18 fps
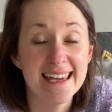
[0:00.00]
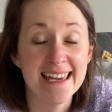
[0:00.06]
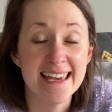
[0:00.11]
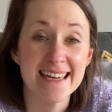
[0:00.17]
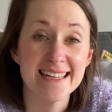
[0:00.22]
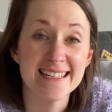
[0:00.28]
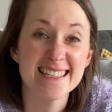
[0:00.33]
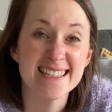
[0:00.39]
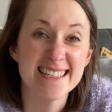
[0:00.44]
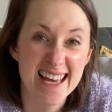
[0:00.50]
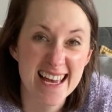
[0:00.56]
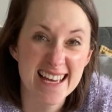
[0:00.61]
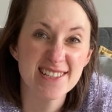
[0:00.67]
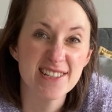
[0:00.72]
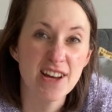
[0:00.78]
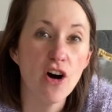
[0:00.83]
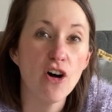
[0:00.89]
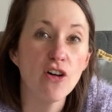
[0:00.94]
it
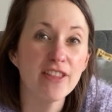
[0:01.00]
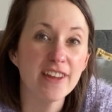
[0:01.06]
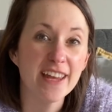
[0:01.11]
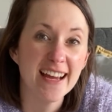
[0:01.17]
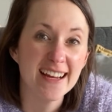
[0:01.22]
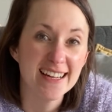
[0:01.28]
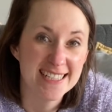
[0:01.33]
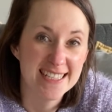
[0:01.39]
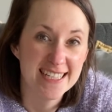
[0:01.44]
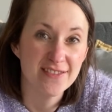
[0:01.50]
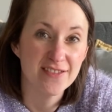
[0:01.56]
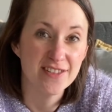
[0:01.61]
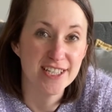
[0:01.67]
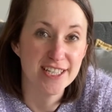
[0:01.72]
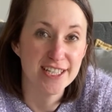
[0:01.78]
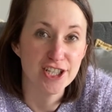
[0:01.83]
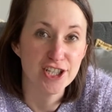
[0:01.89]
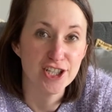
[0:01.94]
says on the
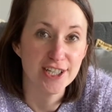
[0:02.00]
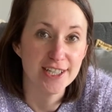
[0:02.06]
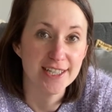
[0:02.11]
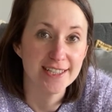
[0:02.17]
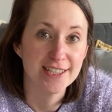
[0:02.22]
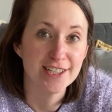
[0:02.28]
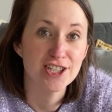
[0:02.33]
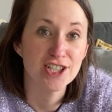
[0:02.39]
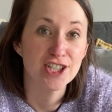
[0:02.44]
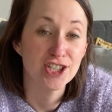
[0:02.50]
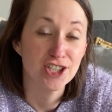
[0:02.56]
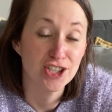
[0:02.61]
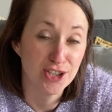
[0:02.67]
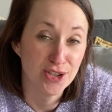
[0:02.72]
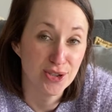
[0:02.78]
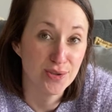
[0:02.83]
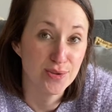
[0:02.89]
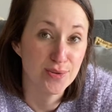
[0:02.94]
activity sheet to
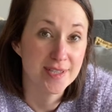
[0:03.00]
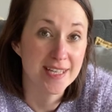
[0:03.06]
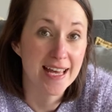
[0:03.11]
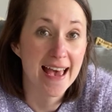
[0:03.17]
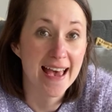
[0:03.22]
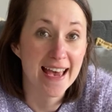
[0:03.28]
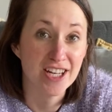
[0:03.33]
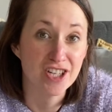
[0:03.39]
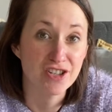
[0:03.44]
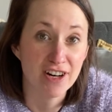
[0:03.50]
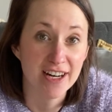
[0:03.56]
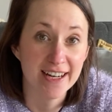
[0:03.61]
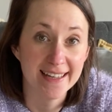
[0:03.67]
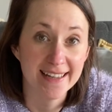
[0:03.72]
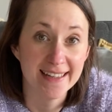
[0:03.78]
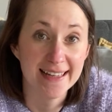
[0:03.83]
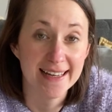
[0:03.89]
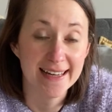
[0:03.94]
use air dry
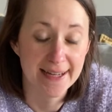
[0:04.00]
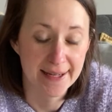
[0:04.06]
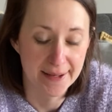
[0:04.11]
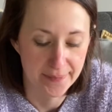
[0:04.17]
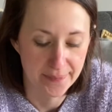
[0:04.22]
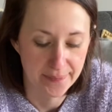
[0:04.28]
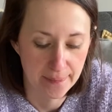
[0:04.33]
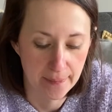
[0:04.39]
clay.